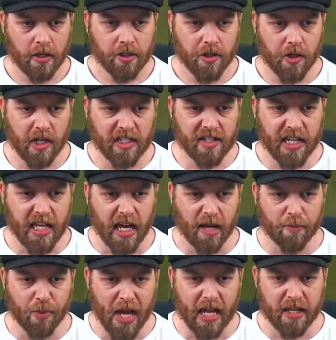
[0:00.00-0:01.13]
tries to cut
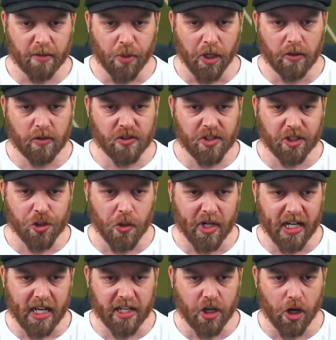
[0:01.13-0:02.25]
back and pulls the
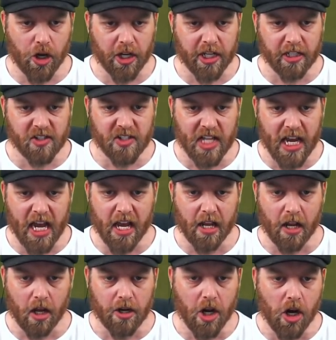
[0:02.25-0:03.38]
trigger. Gherkin's there.
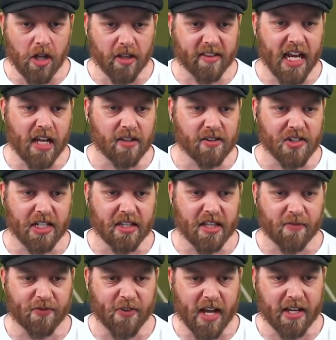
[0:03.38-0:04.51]
Oh, Northdale's hit the
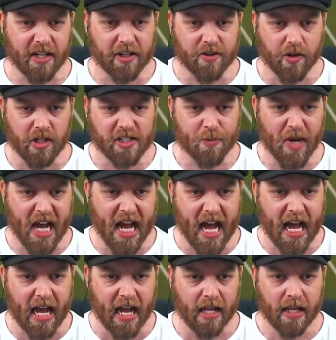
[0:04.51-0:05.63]
fucking crossbar.